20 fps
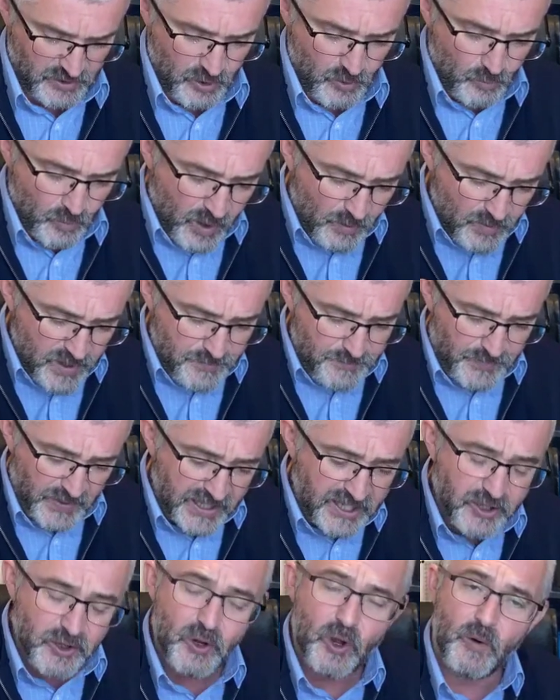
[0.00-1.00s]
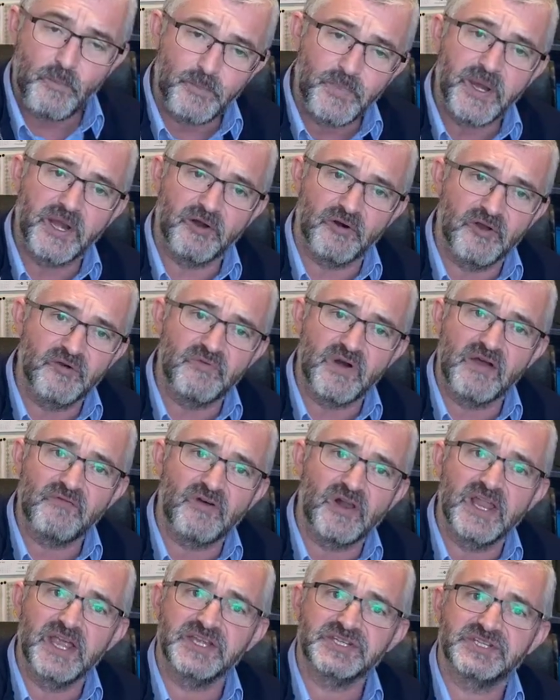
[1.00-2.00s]
When we pick it up here in
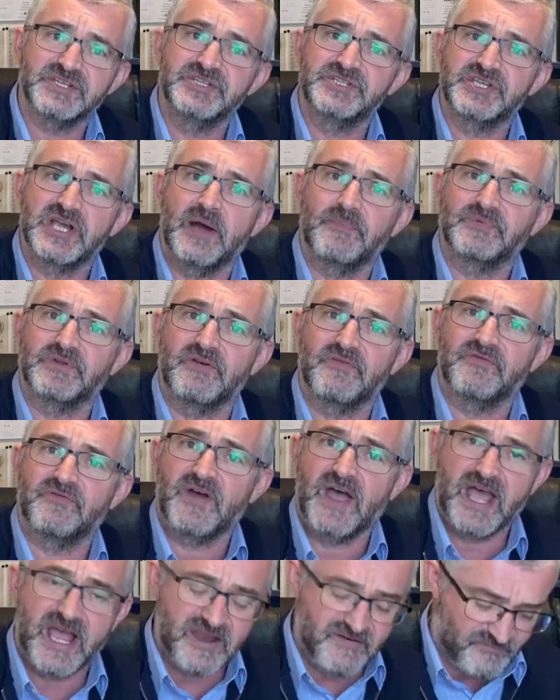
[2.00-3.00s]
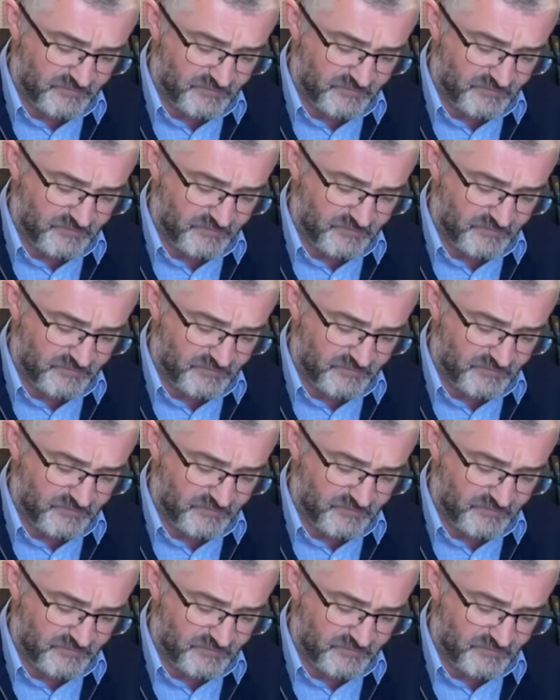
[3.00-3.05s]
Revelation chapter 5,